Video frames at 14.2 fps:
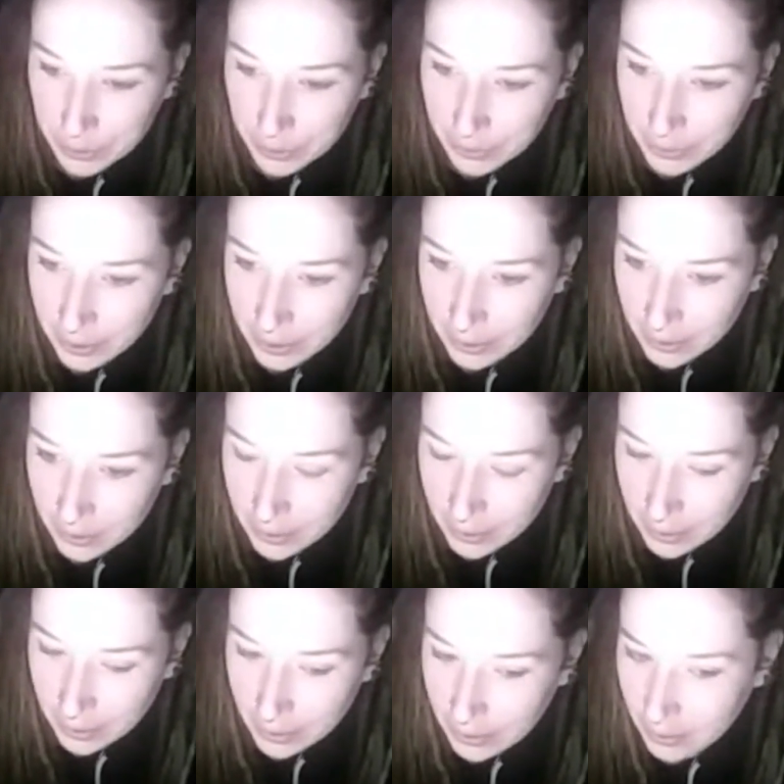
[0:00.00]
for the spirits that
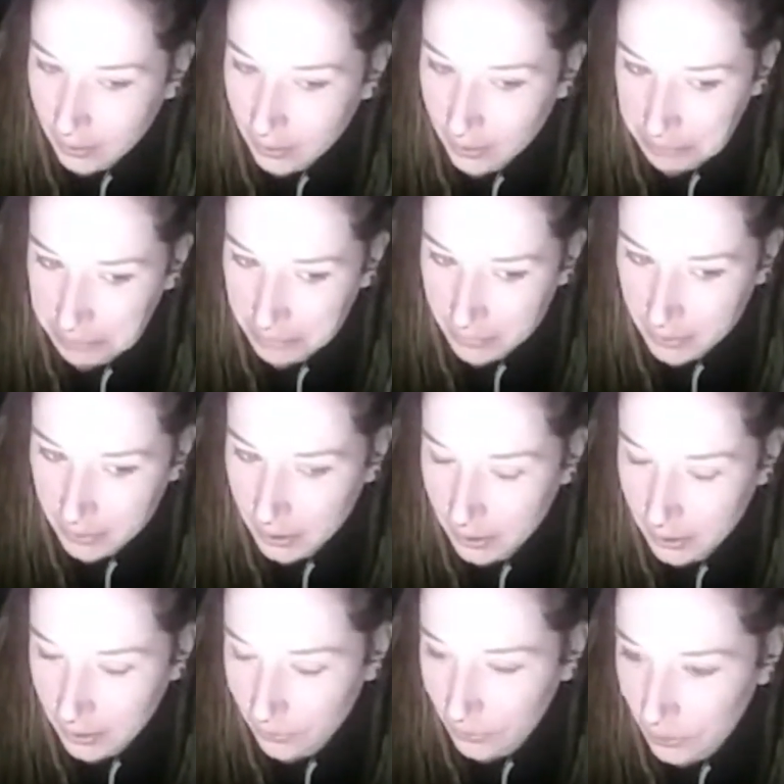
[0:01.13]
I'm close with, I
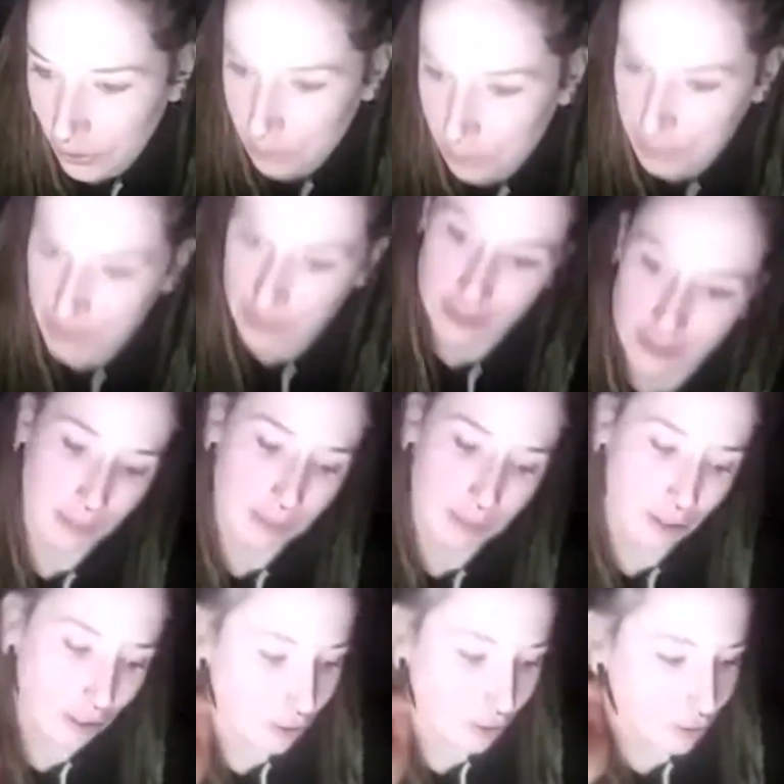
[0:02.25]
don't use sigils
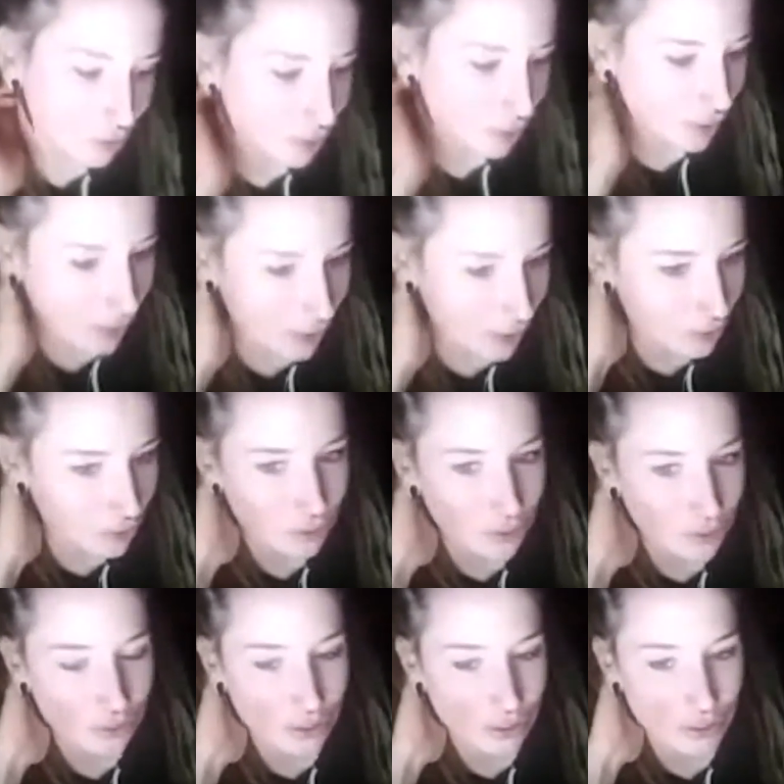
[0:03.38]
anymore, but
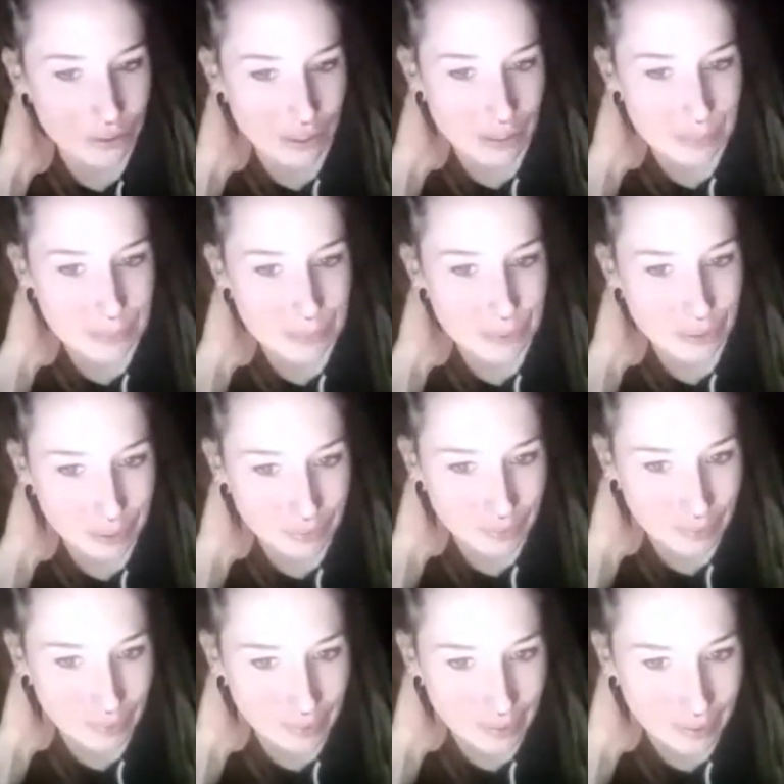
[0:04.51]
that took
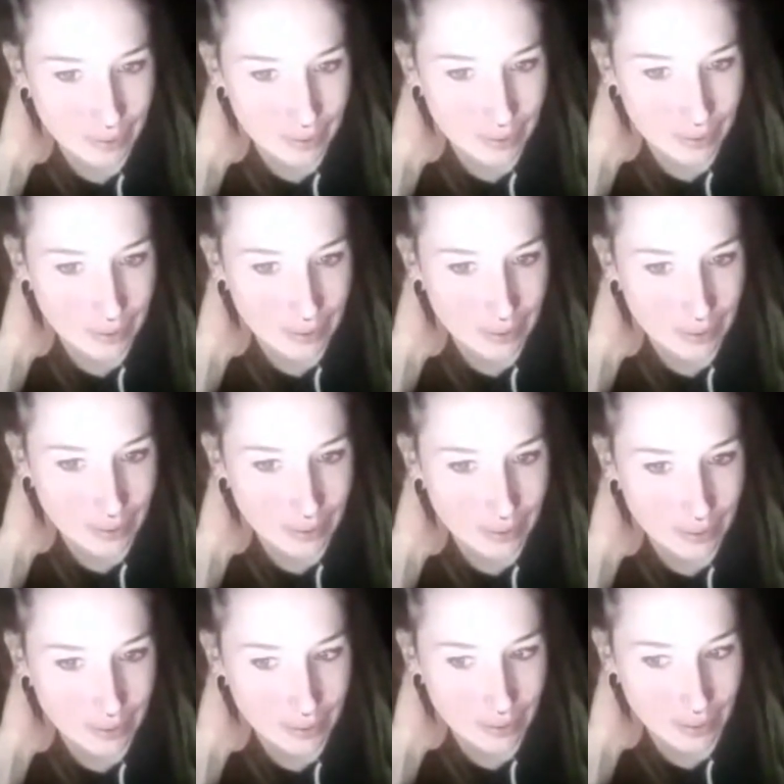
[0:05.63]
me about a year
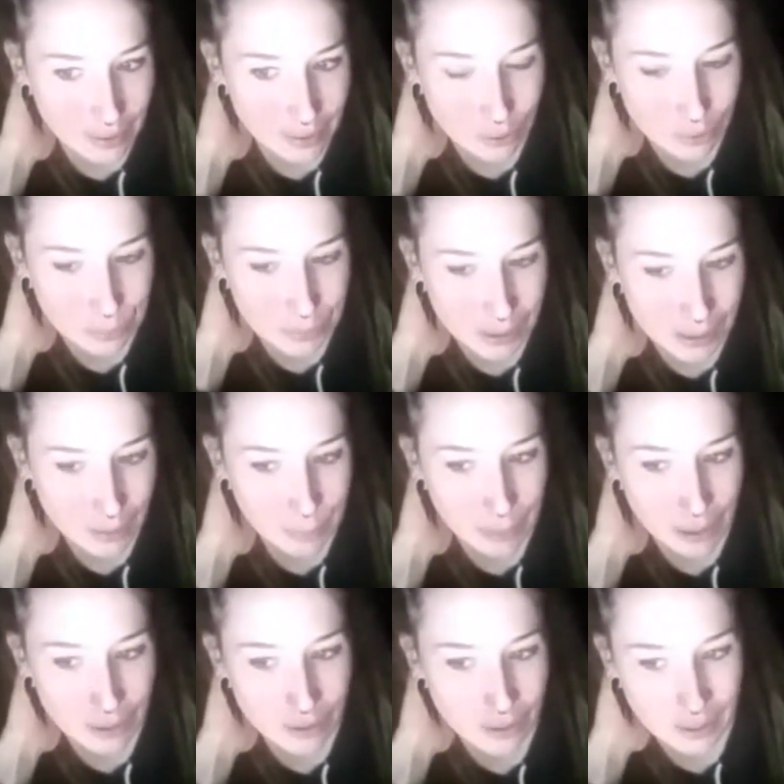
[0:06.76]
of
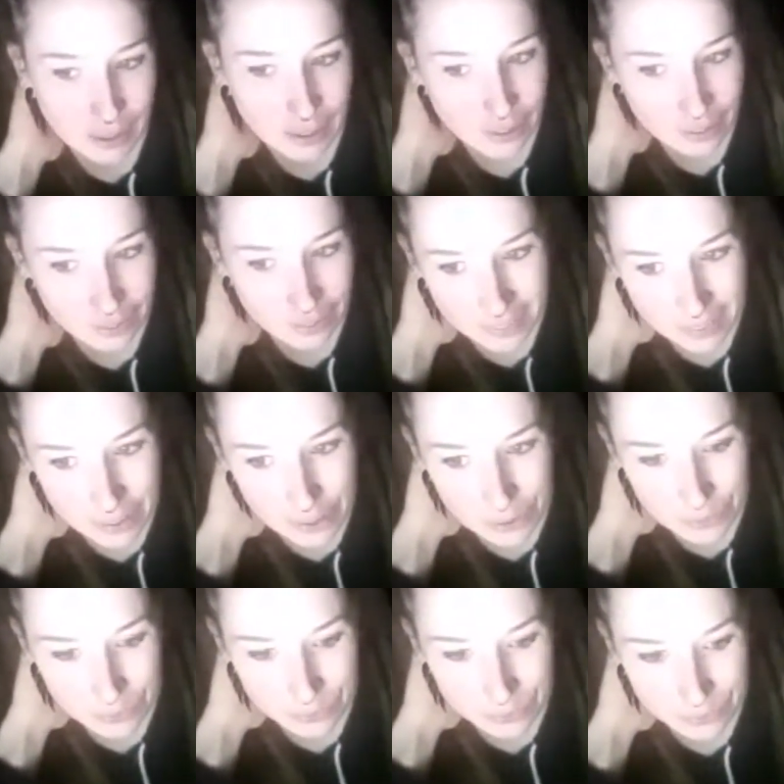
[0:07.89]
very close contact with
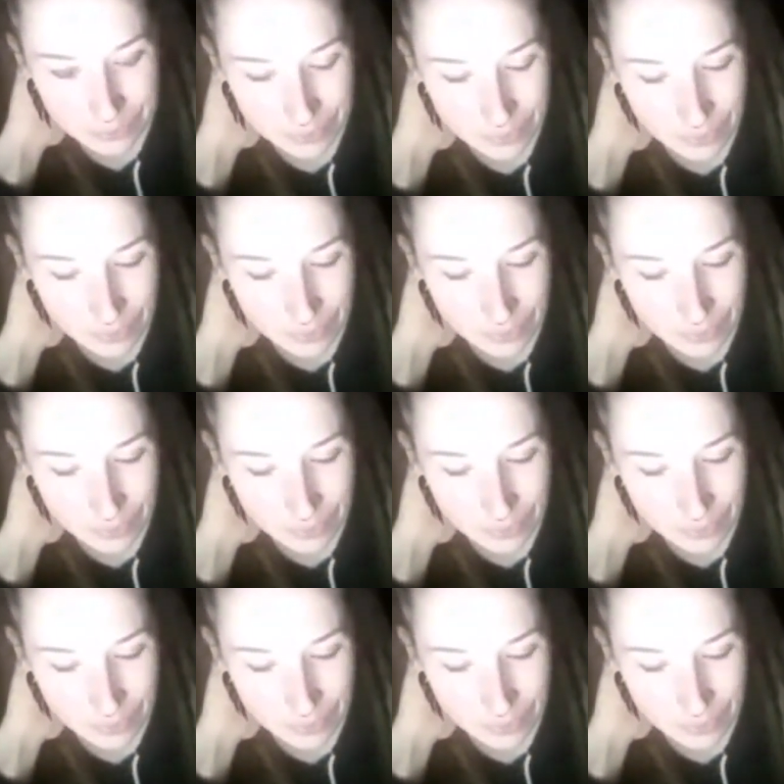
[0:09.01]
them and